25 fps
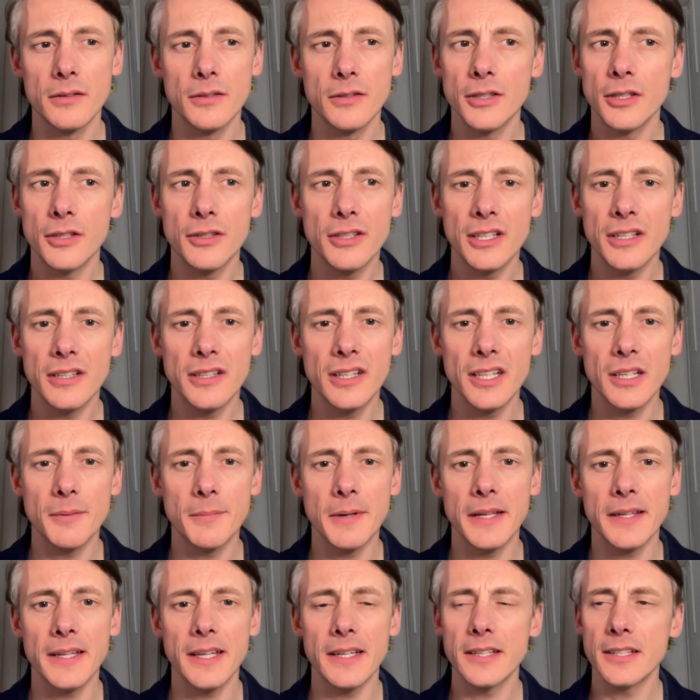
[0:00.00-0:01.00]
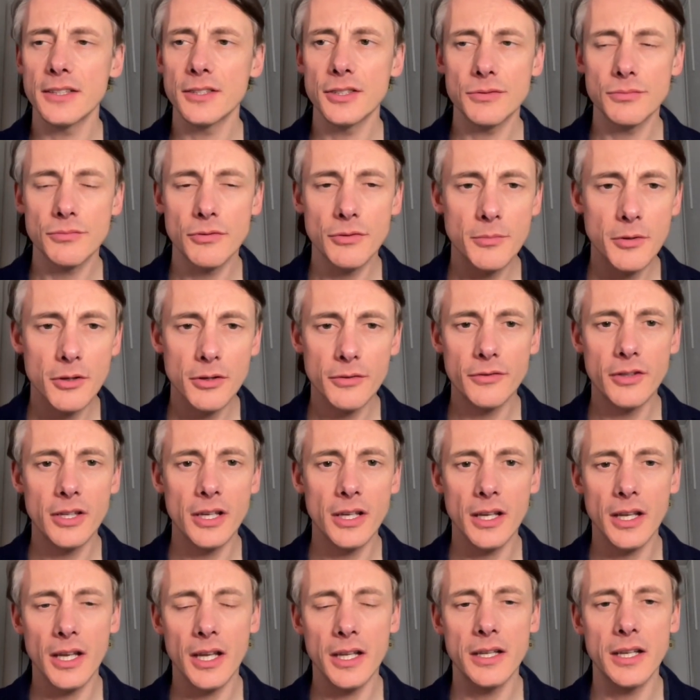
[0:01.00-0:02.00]
They didn't think about that. They just removed
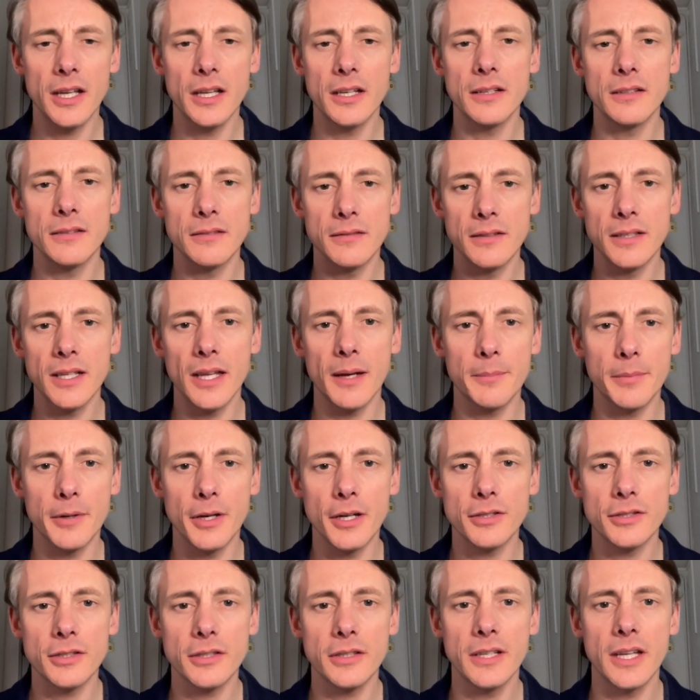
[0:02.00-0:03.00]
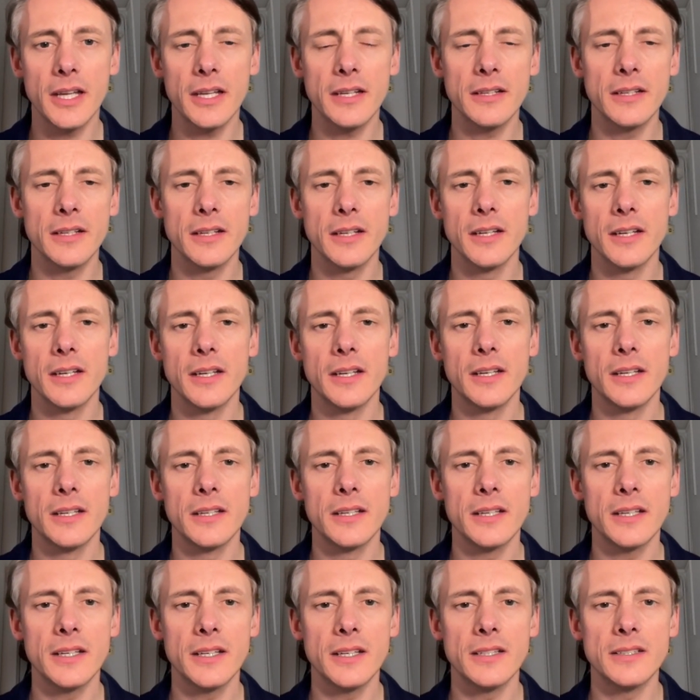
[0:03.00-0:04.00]
it, and then that person then
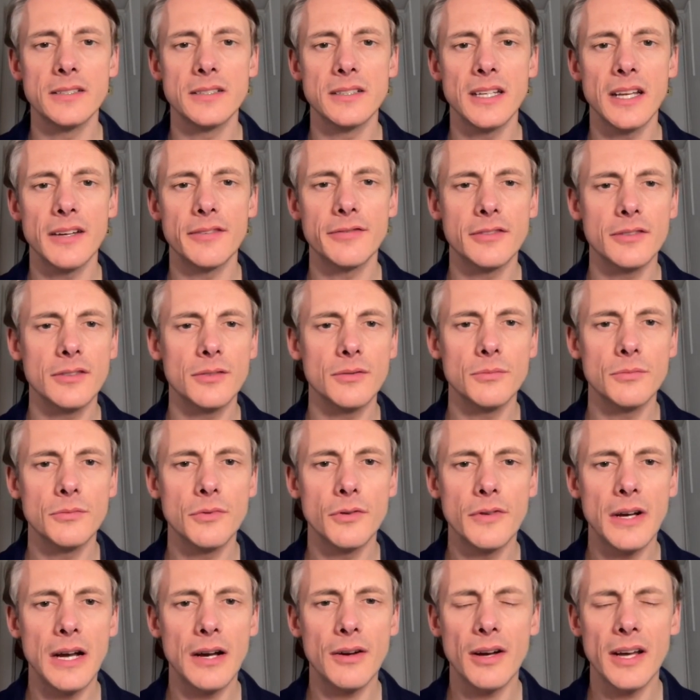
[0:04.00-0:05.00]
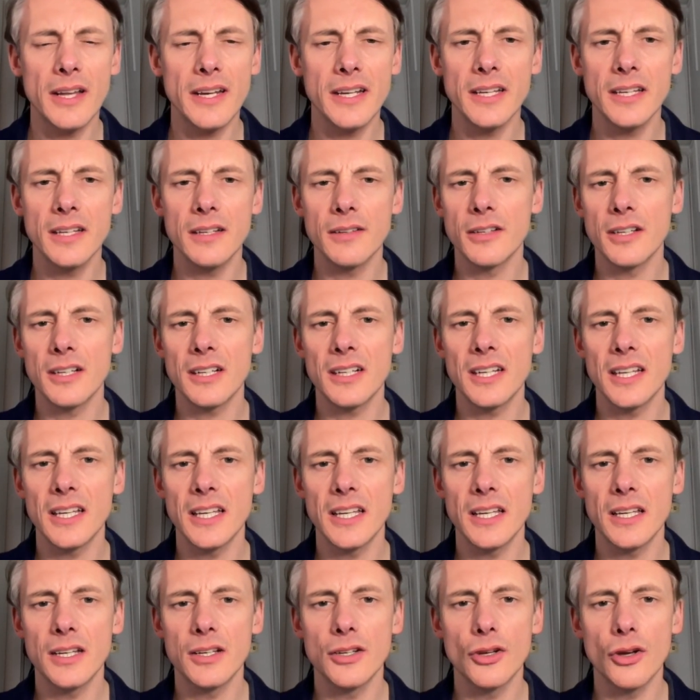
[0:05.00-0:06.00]
is left without any
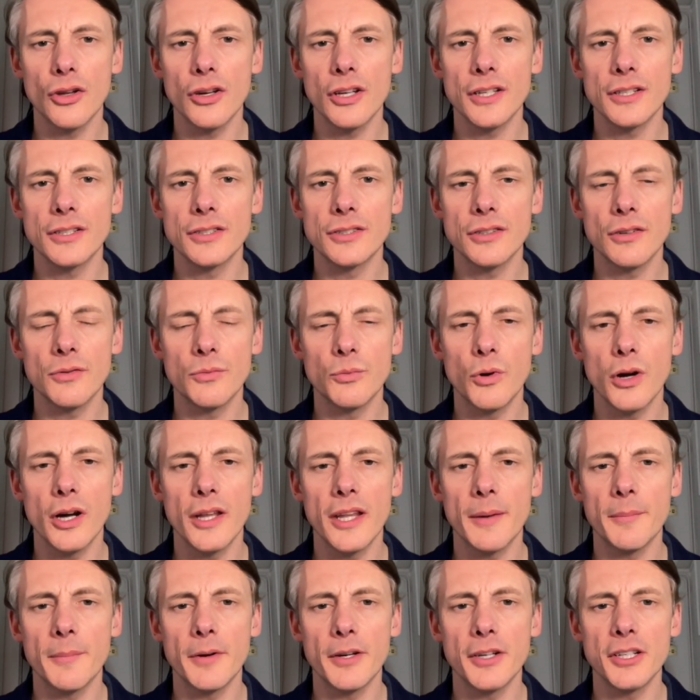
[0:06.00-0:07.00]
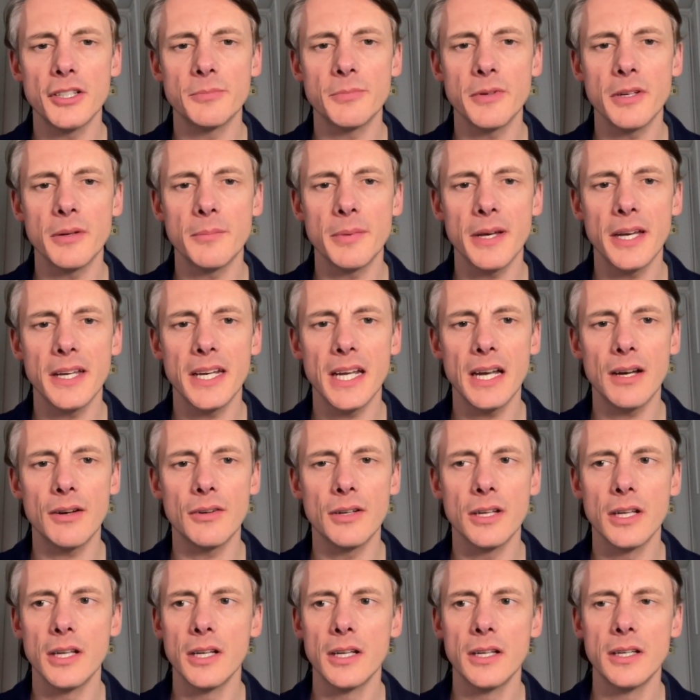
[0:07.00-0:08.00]
clear knowledge of why that money is being paid out.
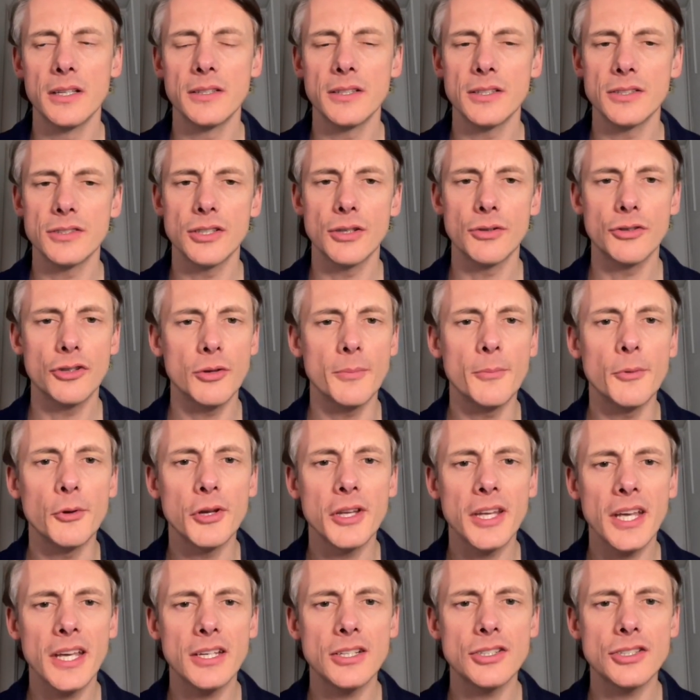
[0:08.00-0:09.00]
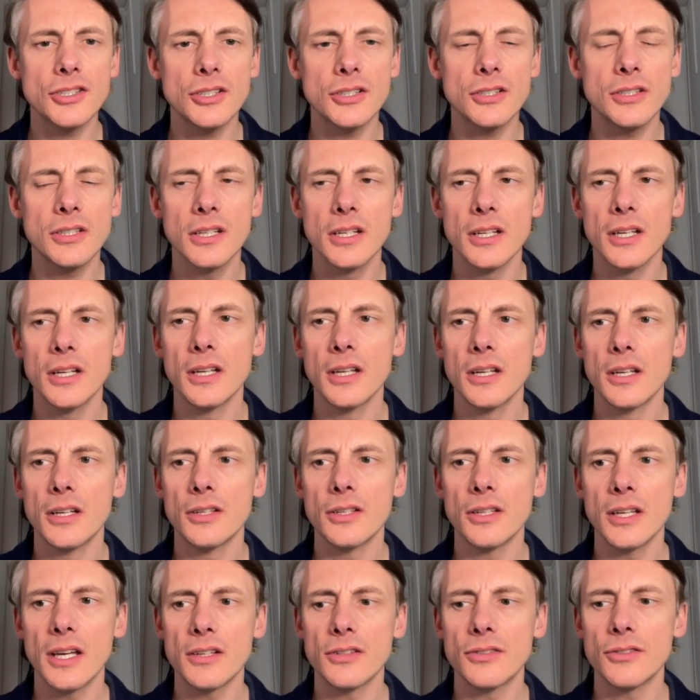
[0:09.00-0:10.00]
There's no communication.
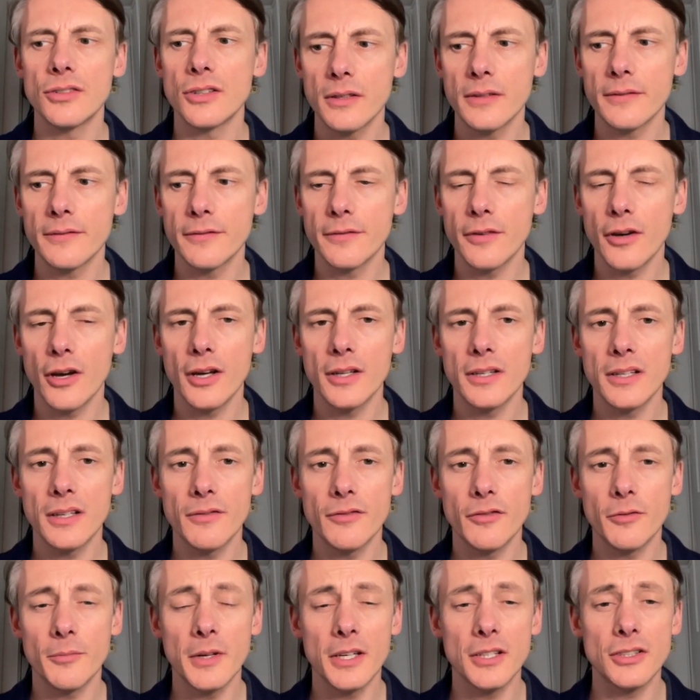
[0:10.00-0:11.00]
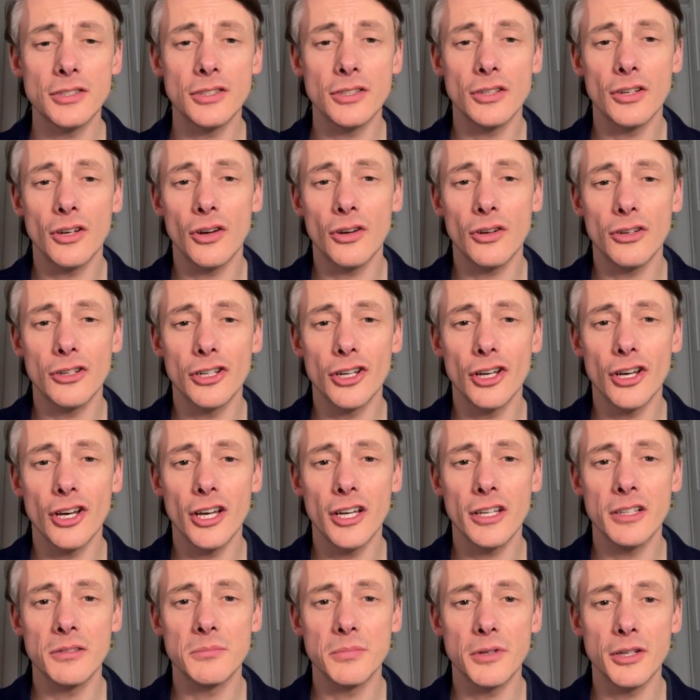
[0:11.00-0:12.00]
You had to find the information
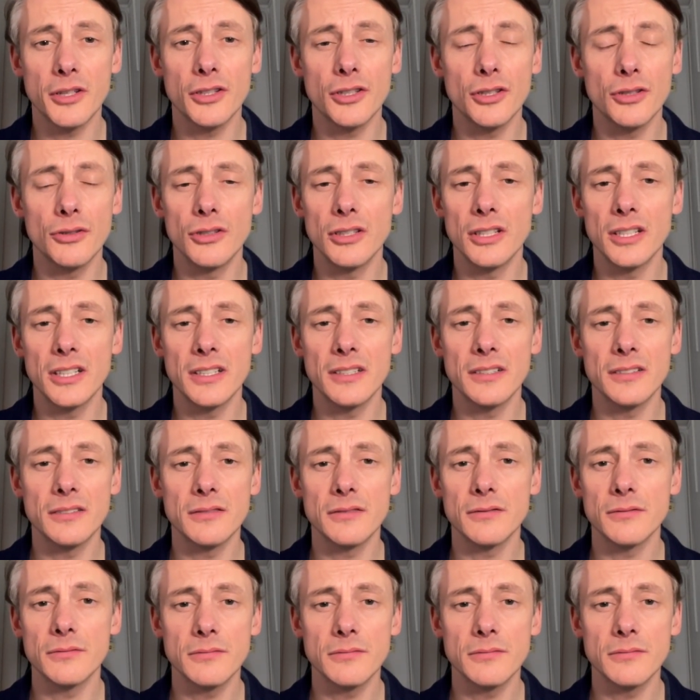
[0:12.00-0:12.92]
online by Googling,